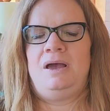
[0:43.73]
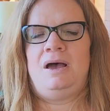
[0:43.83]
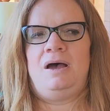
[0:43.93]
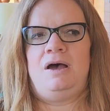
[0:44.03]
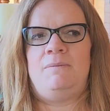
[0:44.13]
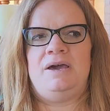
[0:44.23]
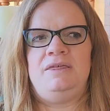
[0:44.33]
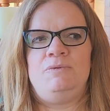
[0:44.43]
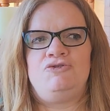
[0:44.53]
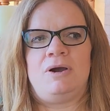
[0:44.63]
I
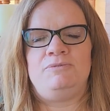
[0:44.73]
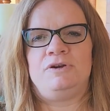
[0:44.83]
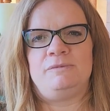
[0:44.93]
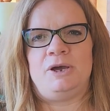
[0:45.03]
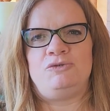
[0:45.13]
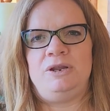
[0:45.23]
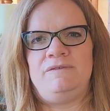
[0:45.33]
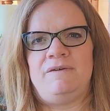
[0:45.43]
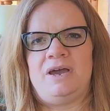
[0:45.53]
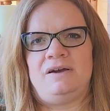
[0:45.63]
think we dropped ours about
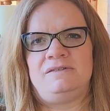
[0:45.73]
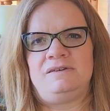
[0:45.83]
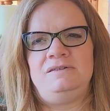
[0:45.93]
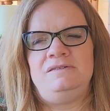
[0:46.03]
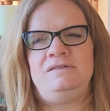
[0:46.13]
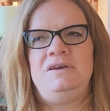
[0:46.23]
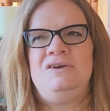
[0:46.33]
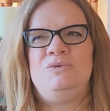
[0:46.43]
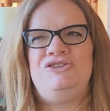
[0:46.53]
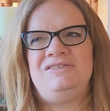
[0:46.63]
$25,000,
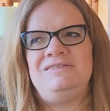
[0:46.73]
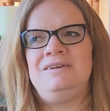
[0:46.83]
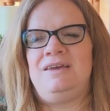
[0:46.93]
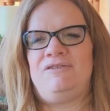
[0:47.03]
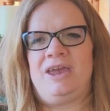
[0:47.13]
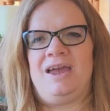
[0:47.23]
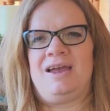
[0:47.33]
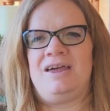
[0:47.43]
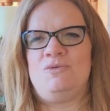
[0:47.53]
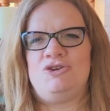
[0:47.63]
which is significant. I
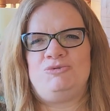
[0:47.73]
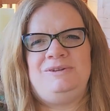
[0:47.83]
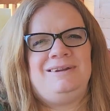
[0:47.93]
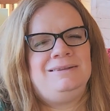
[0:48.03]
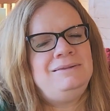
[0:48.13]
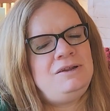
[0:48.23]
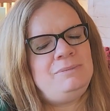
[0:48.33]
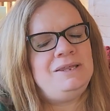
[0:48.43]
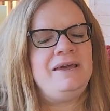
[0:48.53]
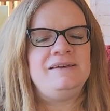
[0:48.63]
kind of wish we'd done a little
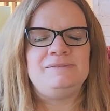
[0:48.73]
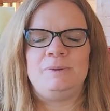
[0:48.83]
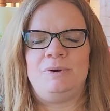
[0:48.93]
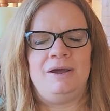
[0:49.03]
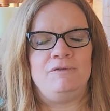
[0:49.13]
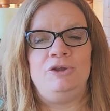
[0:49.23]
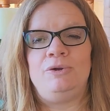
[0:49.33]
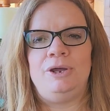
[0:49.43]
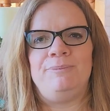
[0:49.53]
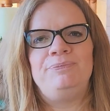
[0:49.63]
bit less, but whatever, you
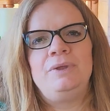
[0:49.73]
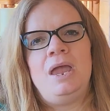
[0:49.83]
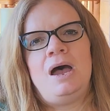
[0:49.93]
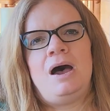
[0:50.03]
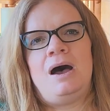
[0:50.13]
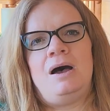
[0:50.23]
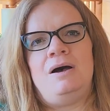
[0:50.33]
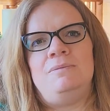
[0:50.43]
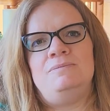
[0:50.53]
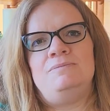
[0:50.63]
don't
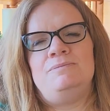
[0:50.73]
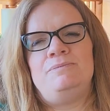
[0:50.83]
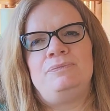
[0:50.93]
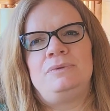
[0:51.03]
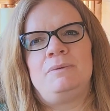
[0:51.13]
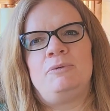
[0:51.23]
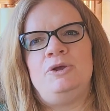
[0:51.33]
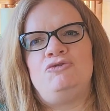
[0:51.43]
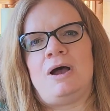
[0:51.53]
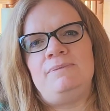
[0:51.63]
know. But we
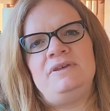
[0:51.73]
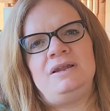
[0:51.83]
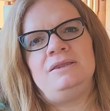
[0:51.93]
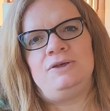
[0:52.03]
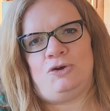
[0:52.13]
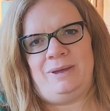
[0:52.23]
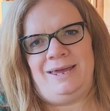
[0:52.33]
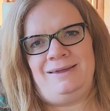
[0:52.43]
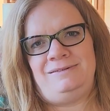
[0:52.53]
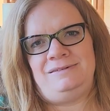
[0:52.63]
dropped it a little
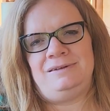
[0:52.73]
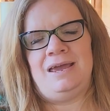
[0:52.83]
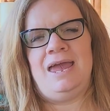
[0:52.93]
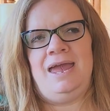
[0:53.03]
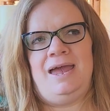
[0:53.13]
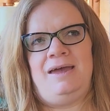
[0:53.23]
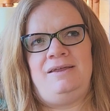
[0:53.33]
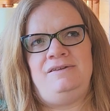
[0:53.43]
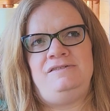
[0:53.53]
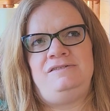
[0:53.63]
bit,
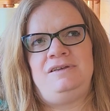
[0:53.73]
and